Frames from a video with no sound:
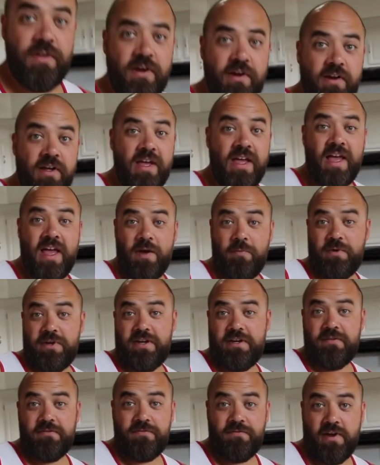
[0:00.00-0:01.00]
there and we
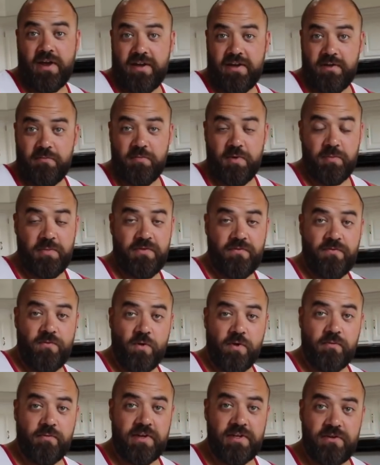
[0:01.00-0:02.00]
need to find it. But
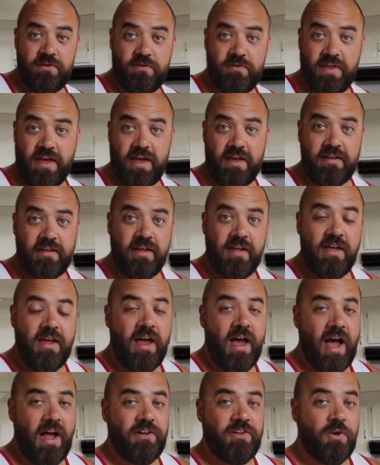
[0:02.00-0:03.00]
before we do that,
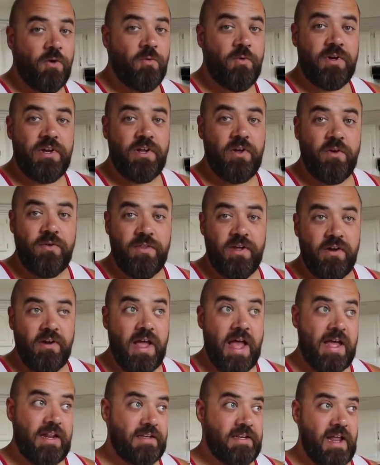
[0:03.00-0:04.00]
I don't want to go
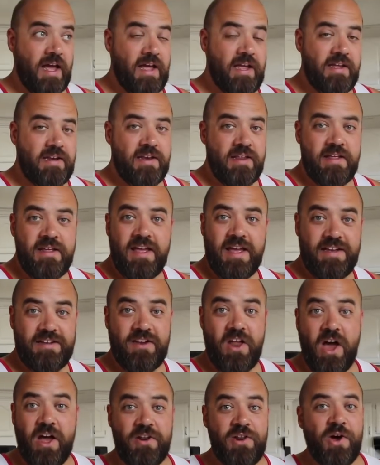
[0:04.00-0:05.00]
there at night and
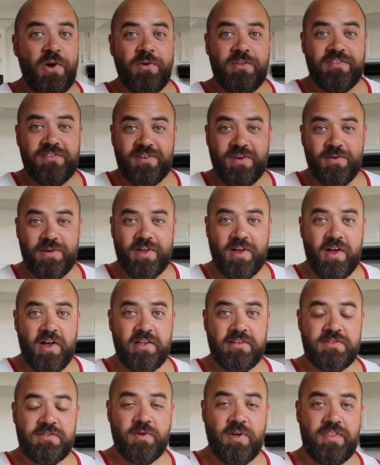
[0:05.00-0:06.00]
not know what's going
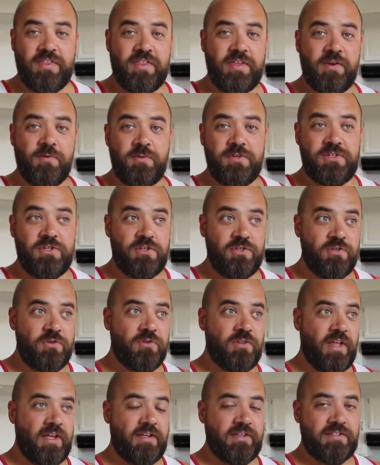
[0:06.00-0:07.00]
on. So I think we should
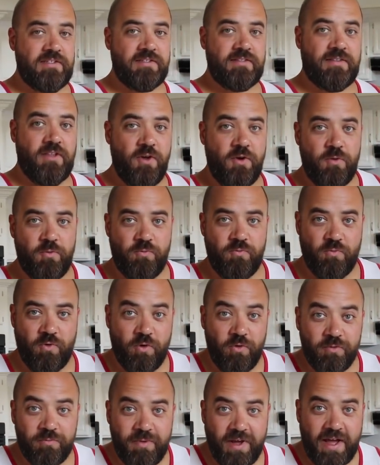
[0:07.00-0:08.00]
do like a slow
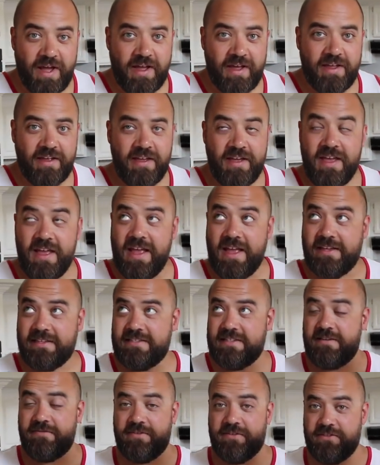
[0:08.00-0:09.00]
roll by and
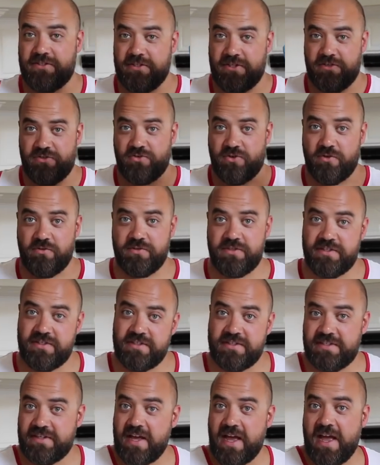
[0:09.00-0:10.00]
see if there's any drones in
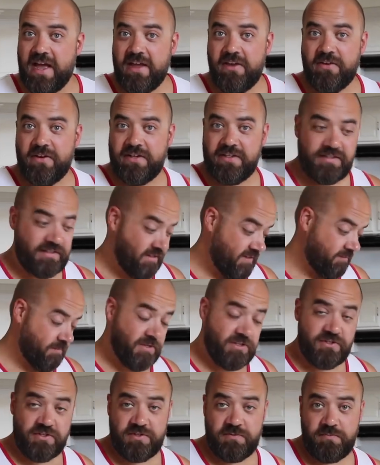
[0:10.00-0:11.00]
the sky or any
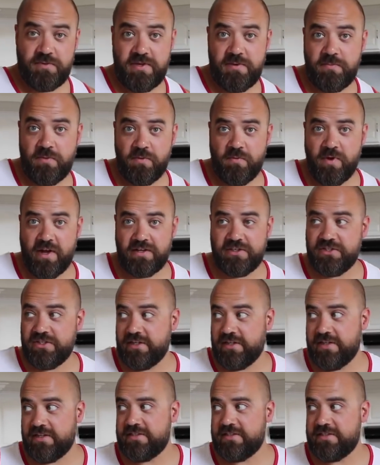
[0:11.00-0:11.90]
suspicious people watching